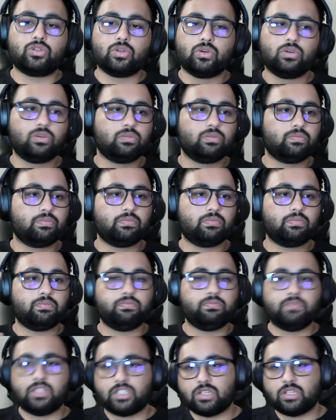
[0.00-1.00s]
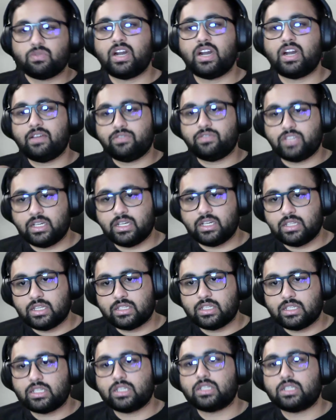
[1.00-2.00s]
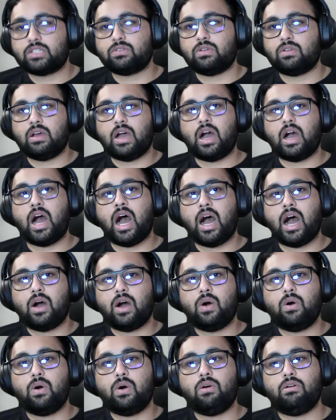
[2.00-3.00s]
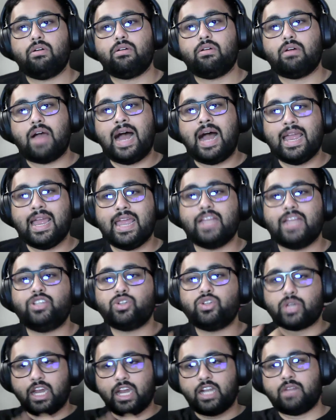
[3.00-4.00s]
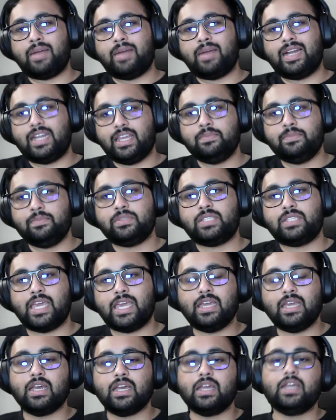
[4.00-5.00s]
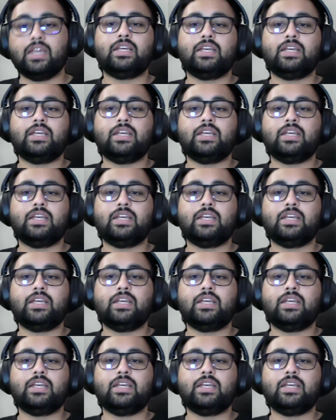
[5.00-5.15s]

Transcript: So this is what I've changed. This is how I educate my team, saying